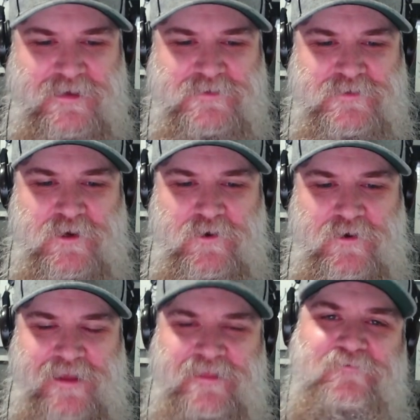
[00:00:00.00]
so
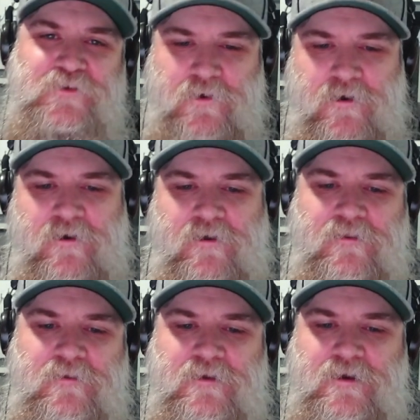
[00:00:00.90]
I love you
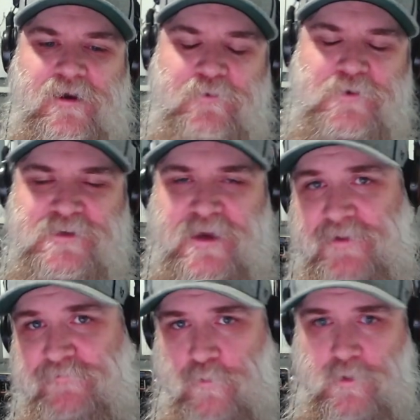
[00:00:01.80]
all. I wish I
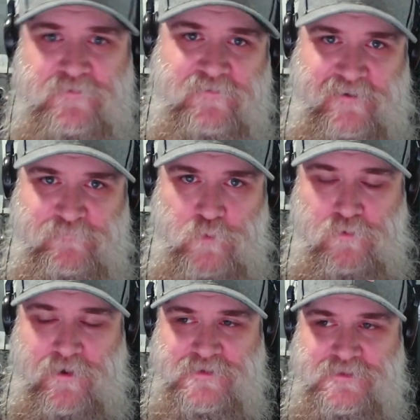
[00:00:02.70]
had 45 more
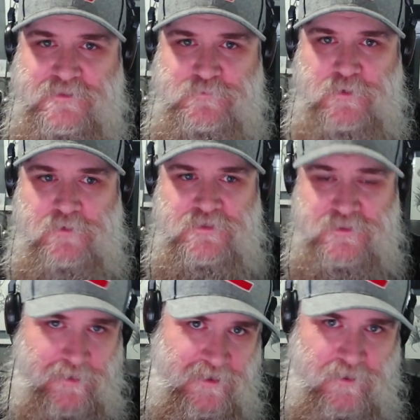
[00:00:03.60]
prizes, but
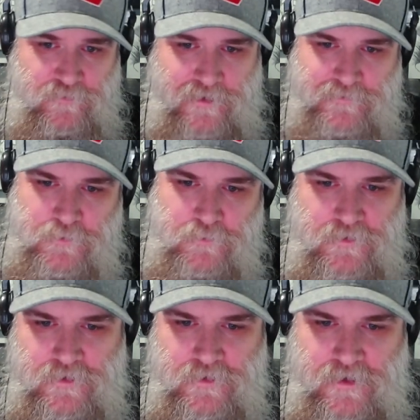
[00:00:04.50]
Mrs. Reindeer probably
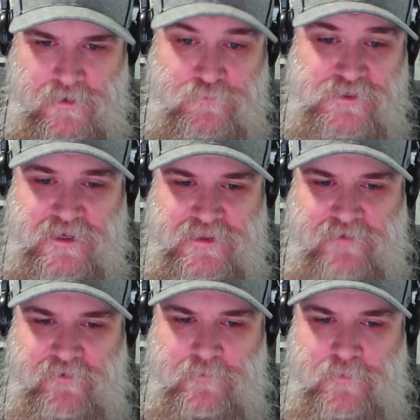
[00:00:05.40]
wouldn't uh, appreciate
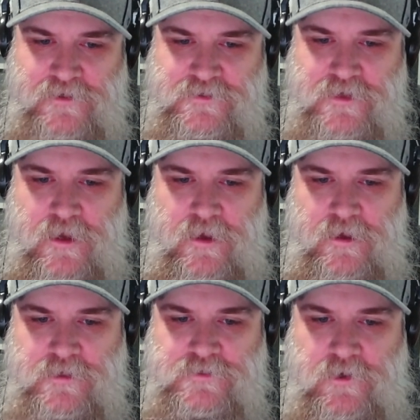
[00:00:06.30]
that very much.
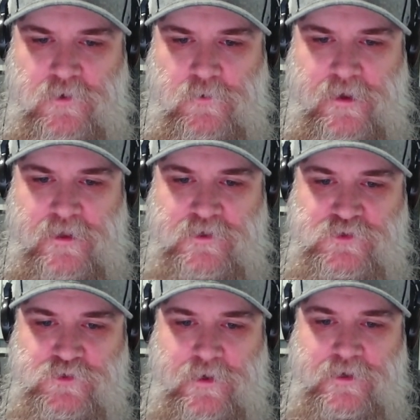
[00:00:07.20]
So
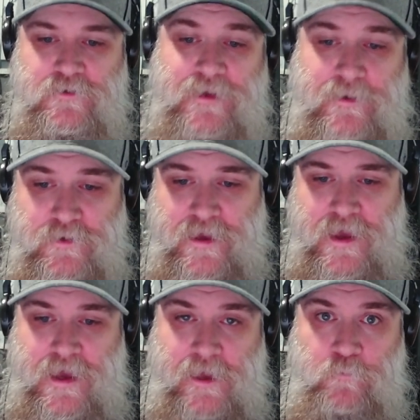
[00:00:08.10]
enjoy your Labor
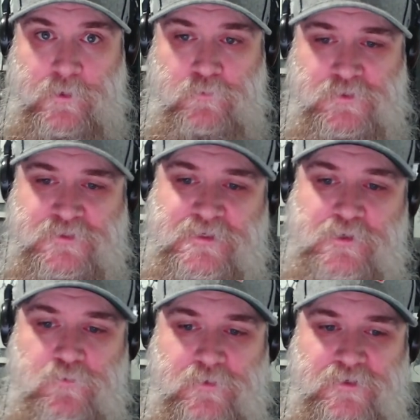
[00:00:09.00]
Day, and we will
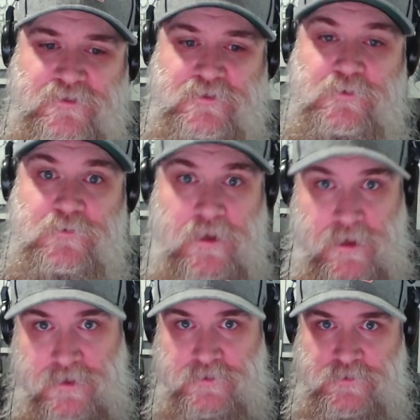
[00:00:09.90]
see you real soon.
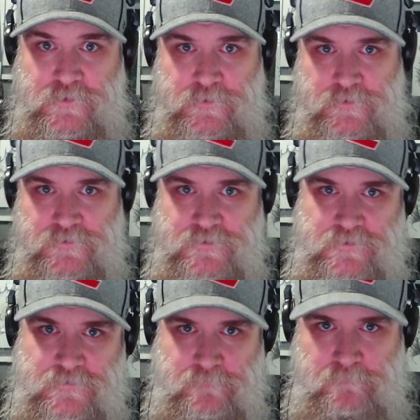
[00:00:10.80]
Toodles.